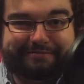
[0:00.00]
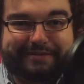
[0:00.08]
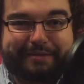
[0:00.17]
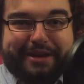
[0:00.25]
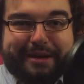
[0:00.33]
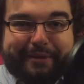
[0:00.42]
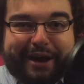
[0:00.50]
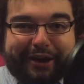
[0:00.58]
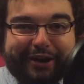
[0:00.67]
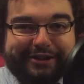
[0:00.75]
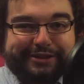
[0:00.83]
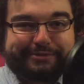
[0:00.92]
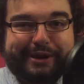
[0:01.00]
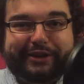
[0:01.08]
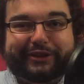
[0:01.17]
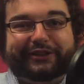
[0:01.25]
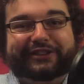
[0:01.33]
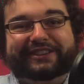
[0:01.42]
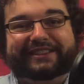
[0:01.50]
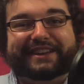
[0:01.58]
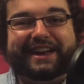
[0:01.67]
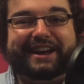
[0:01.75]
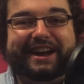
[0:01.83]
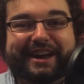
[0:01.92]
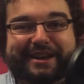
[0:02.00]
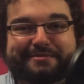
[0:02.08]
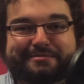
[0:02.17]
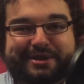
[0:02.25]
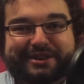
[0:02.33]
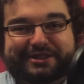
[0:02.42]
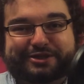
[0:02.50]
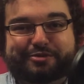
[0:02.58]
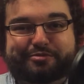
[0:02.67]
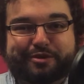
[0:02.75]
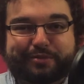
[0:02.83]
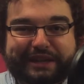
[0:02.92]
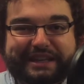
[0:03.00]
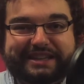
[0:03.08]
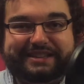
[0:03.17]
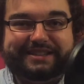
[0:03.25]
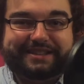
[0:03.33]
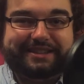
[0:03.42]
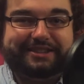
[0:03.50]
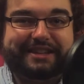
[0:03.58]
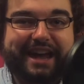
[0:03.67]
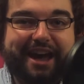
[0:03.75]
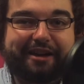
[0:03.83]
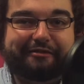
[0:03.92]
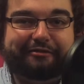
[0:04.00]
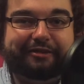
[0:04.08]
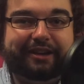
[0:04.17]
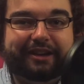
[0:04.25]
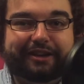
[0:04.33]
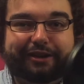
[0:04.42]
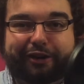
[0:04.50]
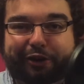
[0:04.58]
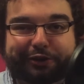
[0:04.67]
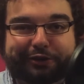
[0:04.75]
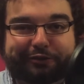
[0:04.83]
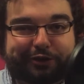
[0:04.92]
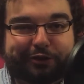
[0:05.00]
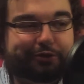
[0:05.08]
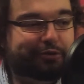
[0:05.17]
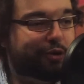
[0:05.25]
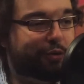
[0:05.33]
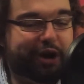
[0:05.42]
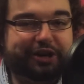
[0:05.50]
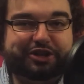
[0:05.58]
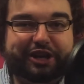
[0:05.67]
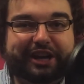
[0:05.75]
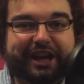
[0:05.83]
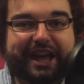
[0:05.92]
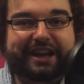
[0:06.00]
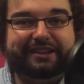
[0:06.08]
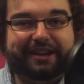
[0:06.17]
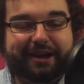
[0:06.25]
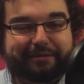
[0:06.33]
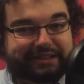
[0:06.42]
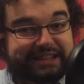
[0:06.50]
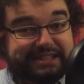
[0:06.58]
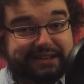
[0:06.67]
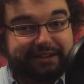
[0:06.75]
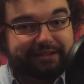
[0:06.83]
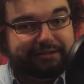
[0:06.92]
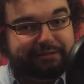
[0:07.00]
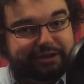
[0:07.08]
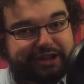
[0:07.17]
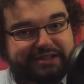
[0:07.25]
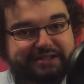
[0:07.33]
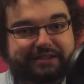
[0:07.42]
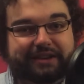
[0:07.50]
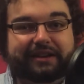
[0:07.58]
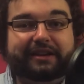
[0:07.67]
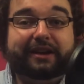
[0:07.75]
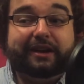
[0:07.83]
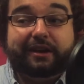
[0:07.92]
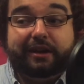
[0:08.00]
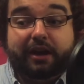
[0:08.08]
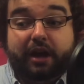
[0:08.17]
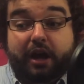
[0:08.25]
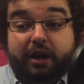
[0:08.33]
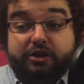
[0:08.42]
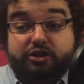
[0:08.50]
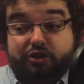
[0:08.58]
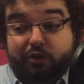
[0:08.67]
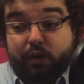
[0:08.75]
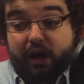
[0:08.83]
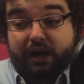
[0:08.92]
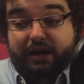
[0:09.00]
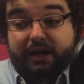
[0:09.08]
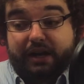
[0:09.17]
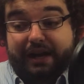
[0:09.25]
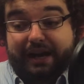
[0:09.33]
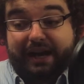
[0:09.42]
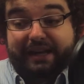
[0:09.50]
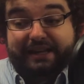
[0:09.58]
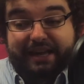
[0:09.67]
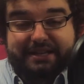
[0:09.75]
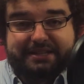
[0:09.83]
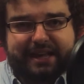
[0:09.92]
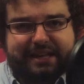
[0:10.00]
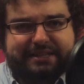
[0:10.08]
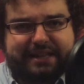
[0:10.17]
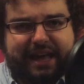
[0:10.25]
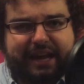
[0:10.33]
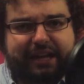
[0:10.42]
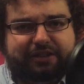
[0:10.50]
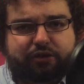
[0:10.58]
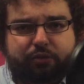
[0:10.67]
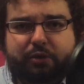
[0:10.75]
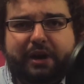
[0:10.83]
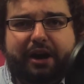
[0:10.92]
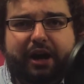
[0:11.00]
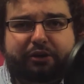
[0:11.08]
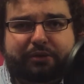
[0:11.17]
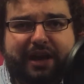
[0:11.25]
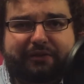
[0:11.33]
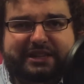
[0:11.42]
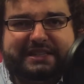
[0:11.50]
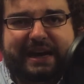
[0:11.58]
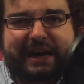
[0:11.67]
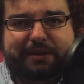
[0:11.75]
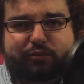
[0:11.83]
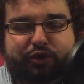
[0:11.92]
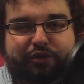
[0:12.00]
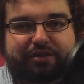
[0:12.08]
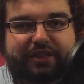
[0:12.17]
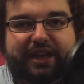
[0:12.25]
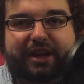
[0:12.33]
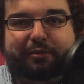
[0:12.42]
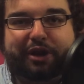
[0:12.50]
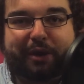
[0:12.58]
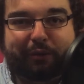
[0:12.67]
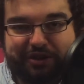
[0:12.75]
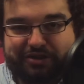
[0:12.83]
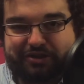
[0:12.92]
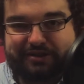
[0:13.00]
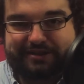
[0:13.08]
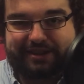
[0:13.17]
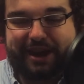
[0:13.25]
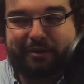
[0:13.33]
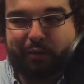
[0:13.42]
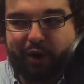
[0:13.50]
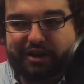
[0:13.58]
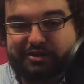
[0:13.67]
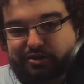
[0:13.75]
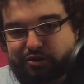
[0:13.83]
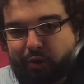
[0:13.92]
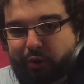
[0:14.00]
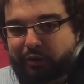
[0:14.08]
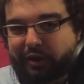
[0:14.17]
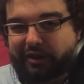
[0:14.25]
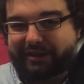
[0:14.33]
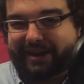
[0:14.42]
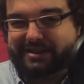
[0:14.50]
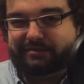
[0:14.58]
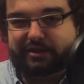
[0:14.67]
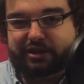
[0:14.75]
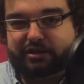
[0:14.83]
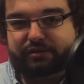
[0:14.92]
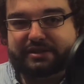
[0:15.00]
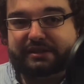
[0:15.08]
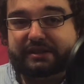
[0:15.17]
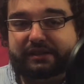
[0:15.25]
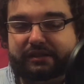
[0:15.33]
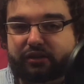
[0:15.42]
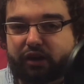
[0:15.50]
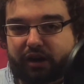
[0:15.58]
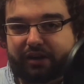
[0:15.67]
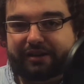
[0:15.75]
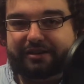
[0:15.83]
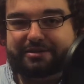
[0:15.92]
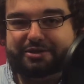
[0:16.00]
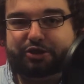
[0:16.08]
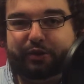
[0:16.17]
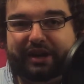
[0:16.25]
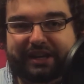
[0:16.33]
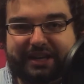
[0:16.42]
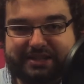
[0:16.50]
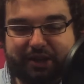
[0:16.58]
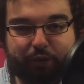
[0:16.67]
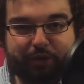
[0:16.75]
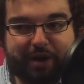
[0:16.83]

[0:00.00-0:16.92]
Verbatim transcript: That made my heart swell and I am uh, super pleased to have all of you watching and um, listening with us. So uh, I guess that's that. I don't know how. I don't have a timer thing, but I was I was told that the last video was a little long, so I guess I'll